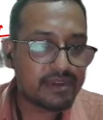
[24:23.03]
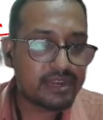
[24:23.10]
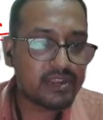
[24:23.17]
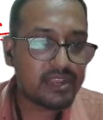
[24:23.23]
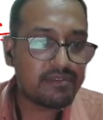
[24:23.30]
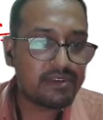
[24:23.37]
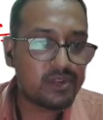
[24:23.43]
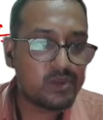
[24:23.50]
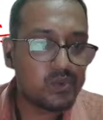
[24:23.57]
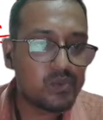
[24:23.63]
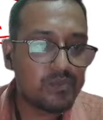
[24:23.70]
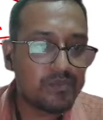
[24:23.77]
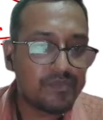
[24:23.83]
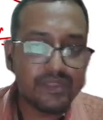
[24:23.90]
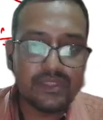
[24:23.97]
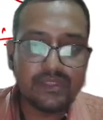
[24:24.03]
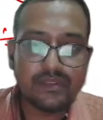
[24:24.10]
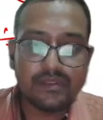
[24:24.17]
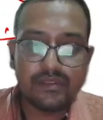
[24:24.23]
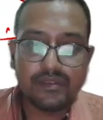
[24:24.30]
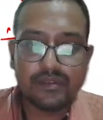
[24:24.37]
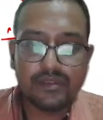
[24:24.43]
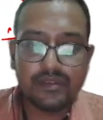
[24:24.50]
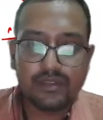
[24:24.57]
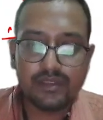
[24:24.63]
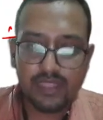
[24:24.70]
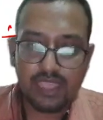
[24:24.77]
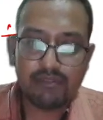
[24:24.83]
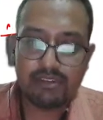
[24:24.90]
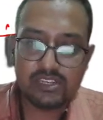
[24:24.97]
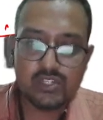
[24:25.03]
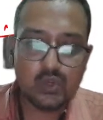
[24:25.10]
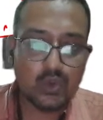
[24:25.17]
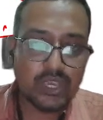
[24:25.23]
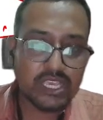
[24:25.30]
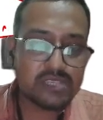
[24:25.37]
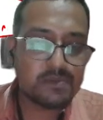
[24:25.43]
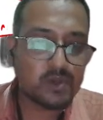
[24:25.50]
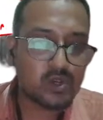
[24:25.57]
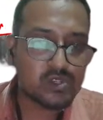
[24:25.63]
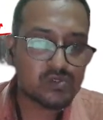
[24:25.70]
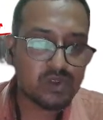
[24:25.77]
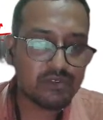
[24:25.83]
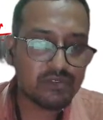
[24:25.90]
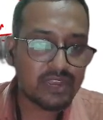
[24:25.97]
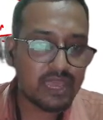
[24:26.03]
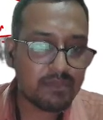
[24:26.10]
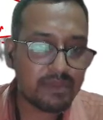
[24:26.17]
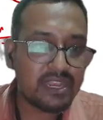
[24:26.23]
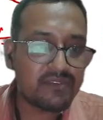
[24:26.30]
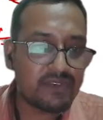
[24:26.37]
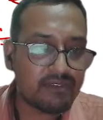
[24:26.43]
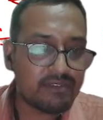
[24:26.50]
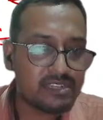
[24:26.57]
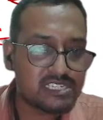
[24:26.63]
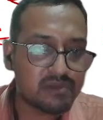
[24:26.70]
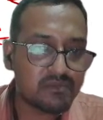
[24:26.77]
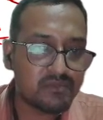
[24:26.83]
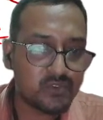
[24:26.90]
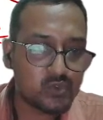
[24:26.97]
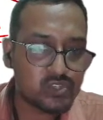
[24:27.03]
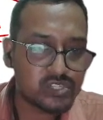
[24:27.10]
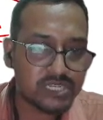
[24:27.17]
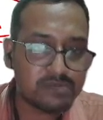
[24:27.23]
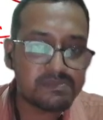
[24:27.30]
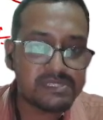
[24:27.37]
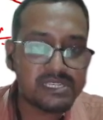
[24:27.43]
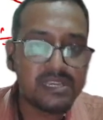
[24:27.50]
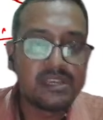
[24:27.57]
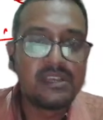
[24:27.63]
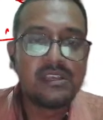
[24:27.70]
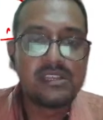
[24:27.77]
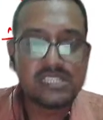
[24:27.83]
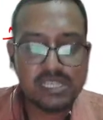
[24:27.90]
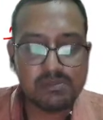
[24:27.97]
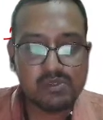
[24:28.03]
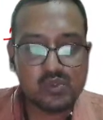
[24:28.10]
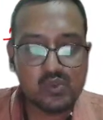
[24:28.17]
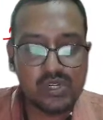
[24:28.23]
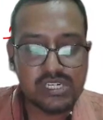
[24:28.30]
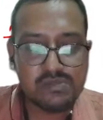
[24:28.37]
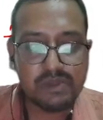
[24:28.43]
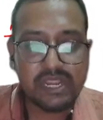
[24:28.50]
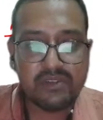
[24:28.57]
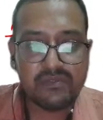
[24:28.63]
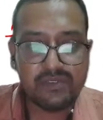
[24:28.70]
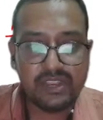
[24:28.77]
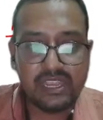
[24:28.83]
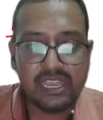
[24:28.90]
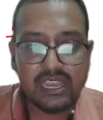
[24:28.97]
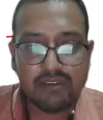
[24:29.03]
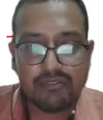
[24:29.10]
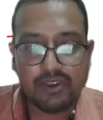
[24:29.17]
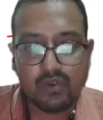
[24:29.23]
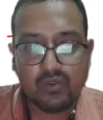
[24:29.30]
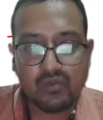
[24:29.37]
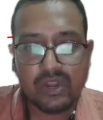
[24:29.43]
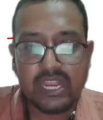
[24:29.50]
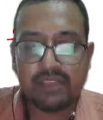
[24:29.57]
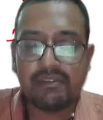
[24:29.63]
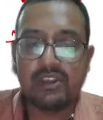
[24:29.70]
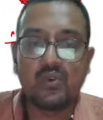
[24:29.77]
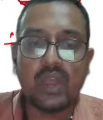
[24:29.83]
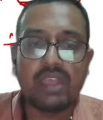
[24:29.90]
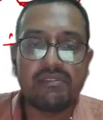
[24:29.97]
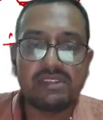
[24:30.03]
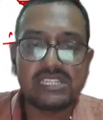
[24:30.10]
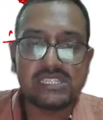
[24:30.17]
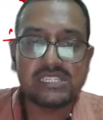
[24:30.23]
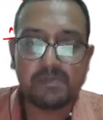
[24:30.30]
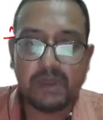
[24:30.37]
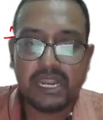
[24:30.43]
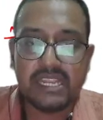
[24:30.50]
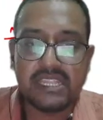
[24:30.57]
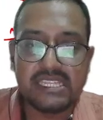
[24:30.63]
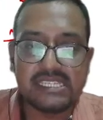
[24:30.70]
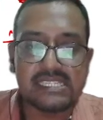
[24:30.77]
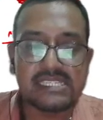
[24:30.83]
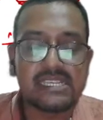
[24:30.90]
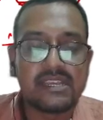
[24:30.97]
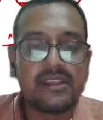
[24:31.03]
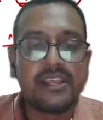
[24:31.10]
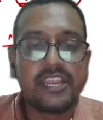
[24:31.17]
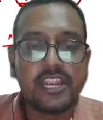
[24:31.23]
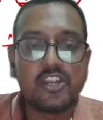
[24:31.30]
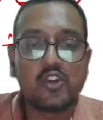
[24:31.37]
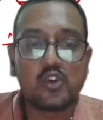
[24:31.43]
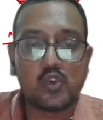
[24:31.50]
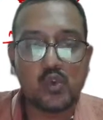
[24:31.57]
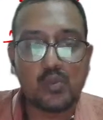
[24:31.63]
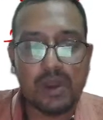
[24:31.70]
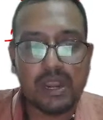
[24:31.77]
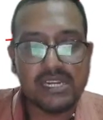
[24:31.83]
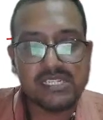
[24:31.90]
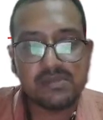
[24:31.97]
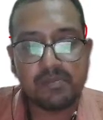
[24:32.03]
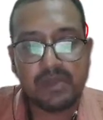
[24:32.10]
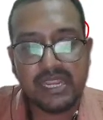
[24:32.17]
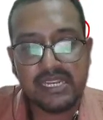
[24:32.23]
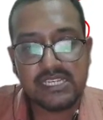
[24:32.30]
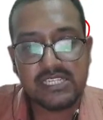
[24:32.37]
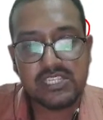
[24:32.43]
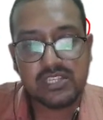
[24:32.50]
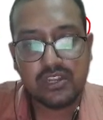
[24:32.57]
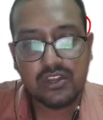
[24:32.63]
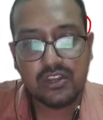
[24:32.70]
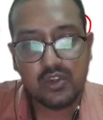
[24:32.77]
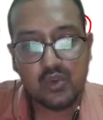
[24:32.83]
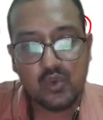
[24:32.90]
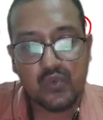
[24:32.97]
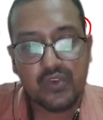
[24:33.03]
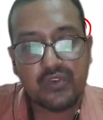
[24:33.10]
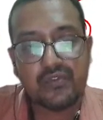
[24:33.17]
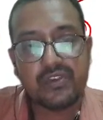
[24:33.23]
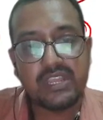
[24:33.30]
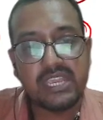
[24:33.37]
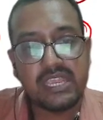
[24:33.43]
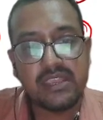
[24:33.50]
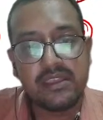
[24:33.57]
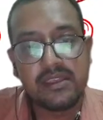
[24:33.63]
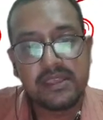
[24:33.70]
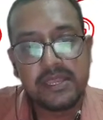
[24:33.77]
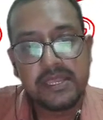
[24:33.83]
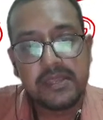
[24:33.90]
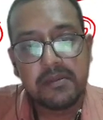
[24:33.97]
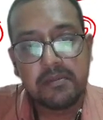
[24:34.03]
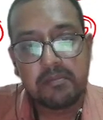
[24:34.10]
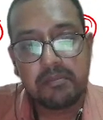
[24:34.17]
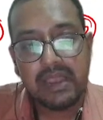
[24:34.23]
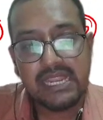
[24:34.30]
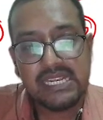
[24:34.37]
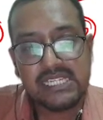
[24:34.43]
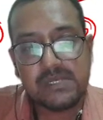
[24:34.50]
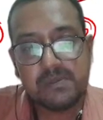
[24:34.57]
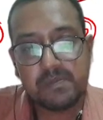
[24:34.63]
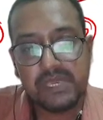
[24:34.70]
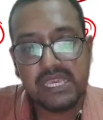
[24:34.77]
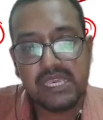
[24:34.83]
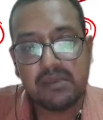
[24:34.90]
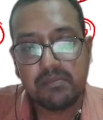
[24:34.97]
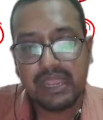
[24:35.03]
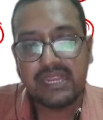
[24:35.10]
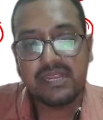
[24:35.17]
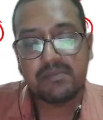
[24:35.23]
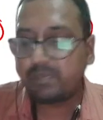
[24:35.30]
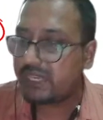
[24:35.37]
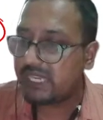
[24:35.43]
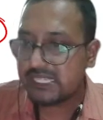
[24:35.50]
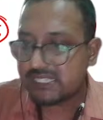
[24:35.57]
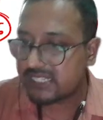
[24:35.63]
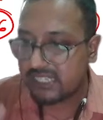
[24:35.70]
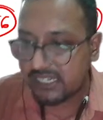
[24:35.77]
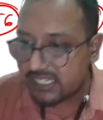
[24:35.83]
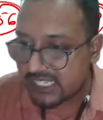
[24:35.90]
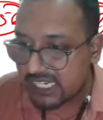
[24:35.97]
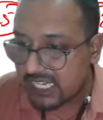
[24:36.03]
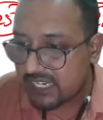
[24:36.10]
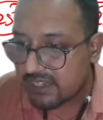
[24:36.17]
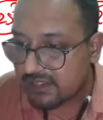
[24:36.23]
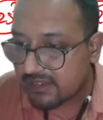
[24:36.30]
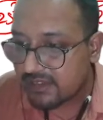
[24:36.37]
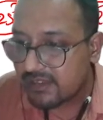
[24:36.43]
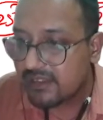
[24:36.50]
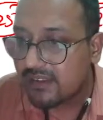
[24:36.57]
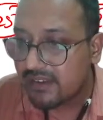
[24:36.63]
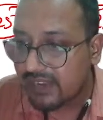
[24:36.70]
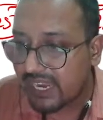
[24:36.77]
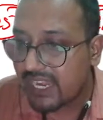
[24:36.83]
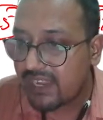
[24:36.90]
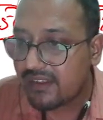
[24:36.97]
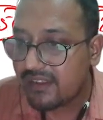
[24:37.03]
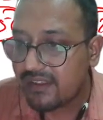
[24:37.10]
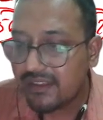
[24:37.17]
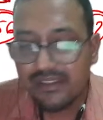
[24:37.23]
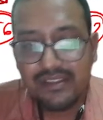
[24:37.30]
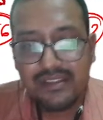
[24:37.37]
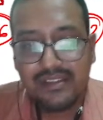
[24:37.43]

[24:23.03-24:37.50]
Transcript: What I will do? I will showcase, because what will happen if I will jump few steps, some students might feel left out. What I will do, I will split this into two parts. Minus 250 minus P. P is the digit, right?